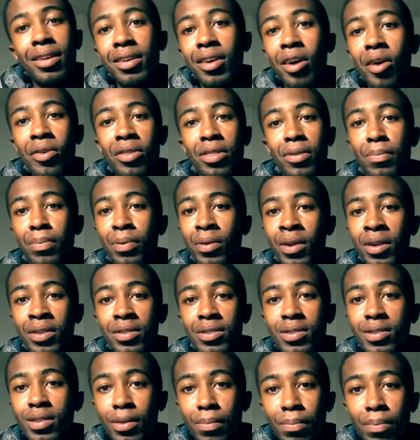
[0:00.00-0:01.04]
go with the
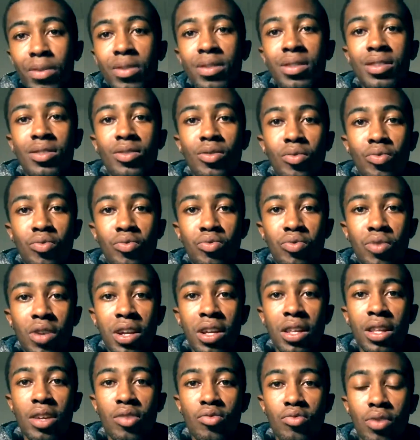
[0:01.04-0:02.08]
Prince. The Prince is a
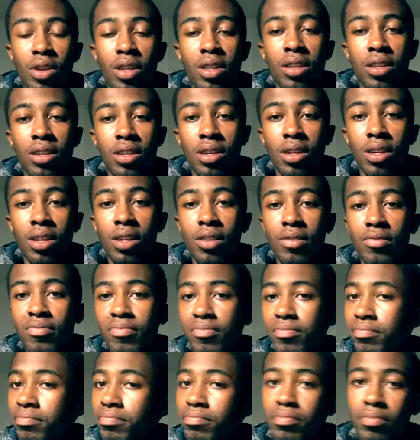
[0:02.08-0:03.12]
really, really good
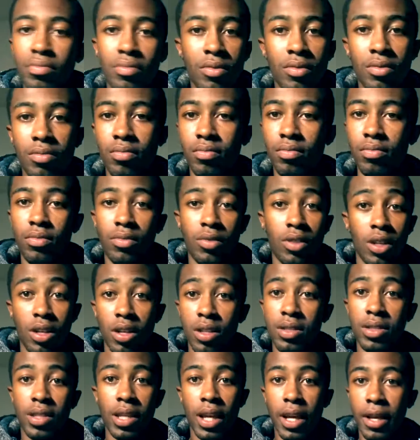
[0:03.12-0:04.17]

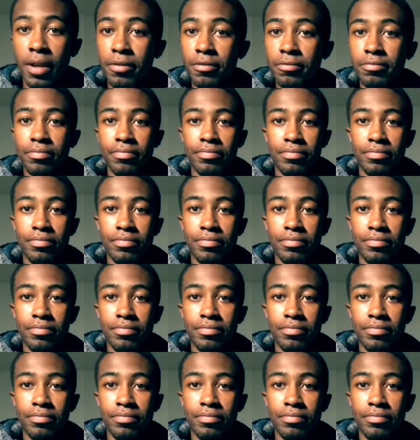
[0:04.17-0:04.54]
tank.